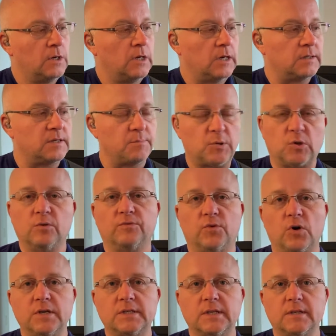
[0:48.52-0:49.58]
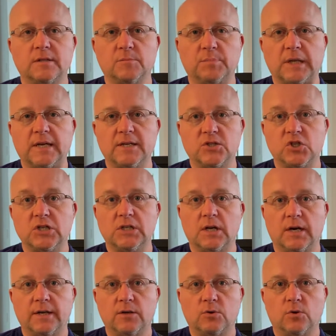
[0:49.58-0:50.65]
a typical voicing to play a
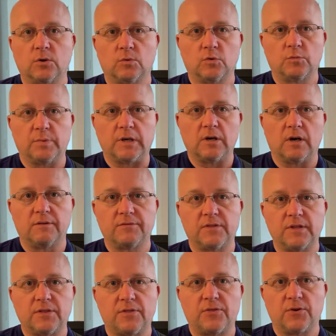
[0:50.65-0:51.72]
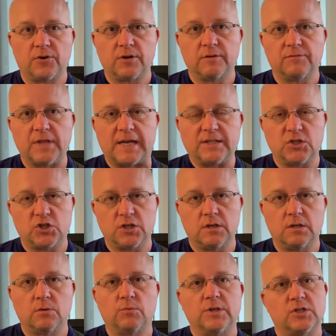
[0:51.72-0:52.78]
G9 chord would be off the third of that
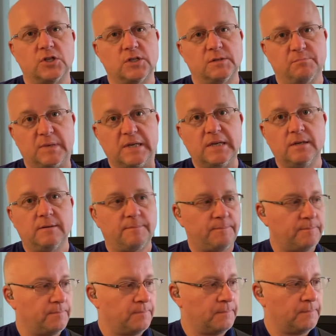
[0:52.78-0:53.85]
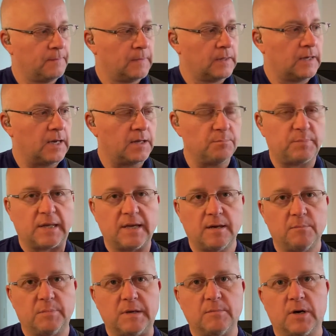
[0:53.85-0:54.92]
G, which is B, and play a
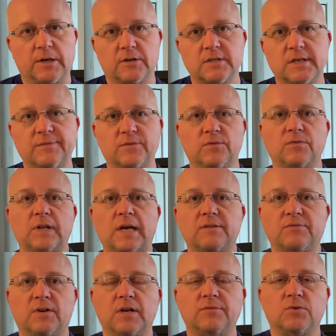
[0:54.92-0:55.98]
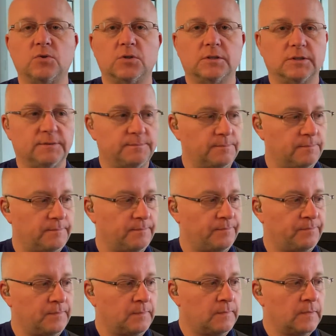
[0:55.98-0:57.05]
B minor 7 flat 5 chord.
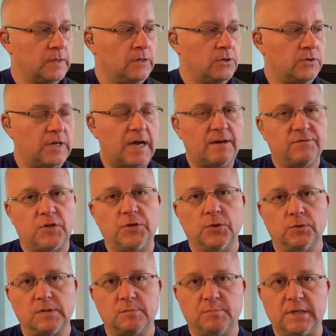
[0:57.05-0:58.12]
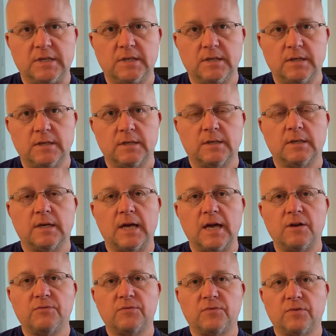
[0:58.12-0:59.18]
You have the notes B,
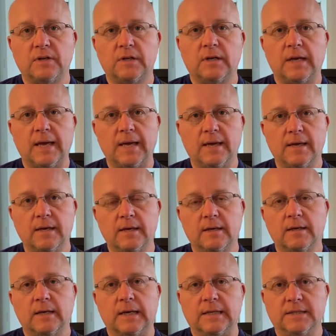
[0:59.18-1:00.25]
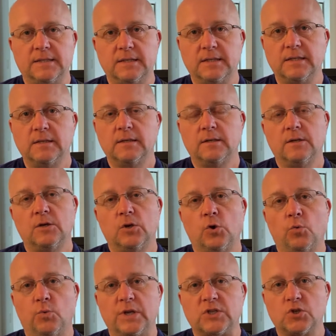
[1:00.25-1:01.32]
F, A, and D,
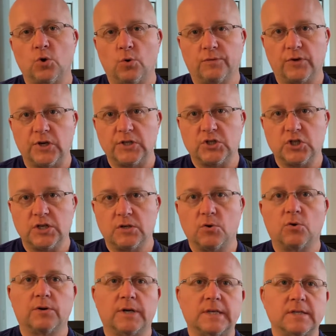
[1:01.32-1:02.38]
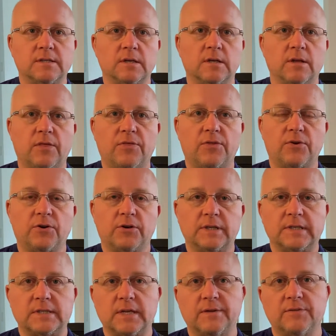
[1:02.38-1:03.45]
which over a G chord is a 3rd,
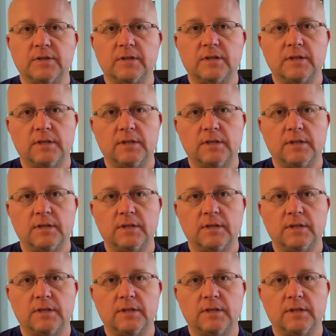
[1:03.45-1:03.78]
7th,